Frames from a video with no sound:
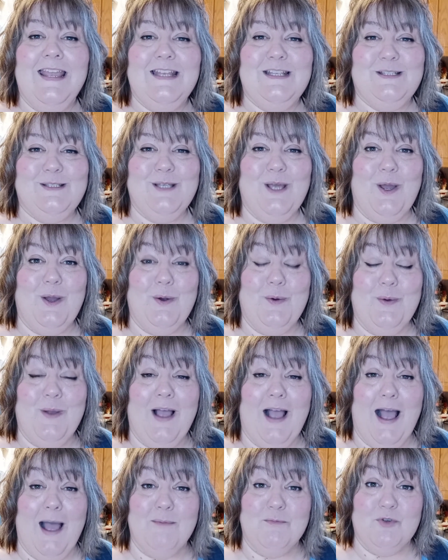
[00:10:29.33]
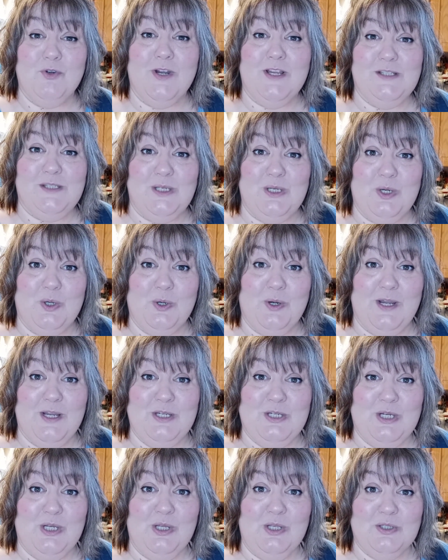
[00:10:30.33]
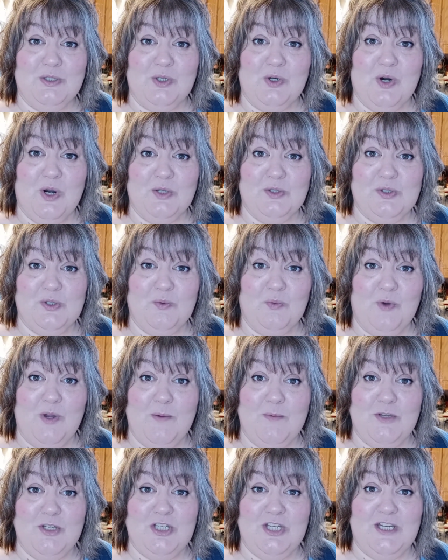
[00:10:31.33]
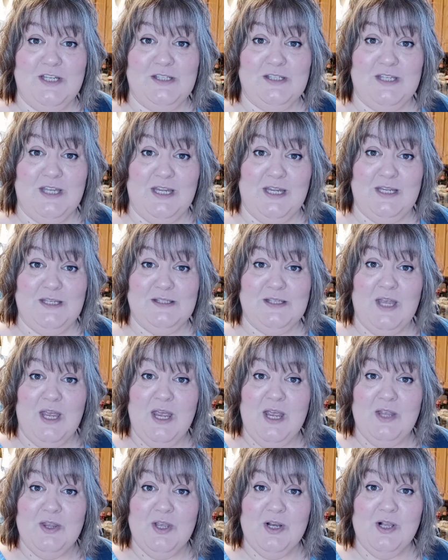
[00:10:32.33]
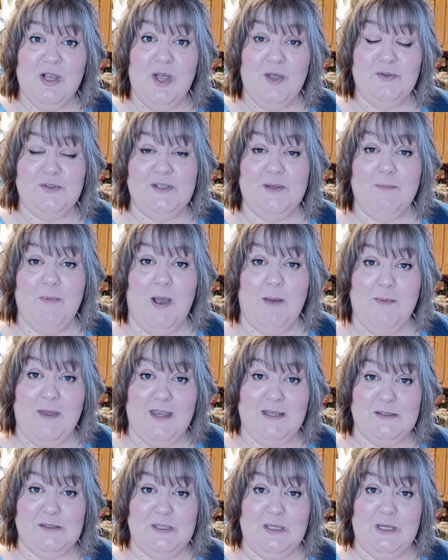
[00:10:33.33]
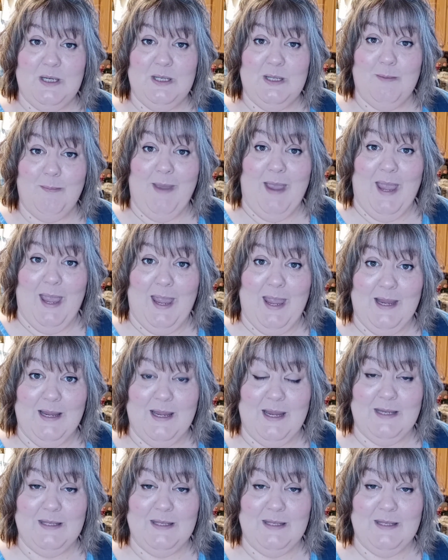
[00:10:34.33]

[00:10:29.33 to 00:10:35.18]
so I'm dressing her, and she looks across the room and she sees the clothes that Mama has sent in the bag,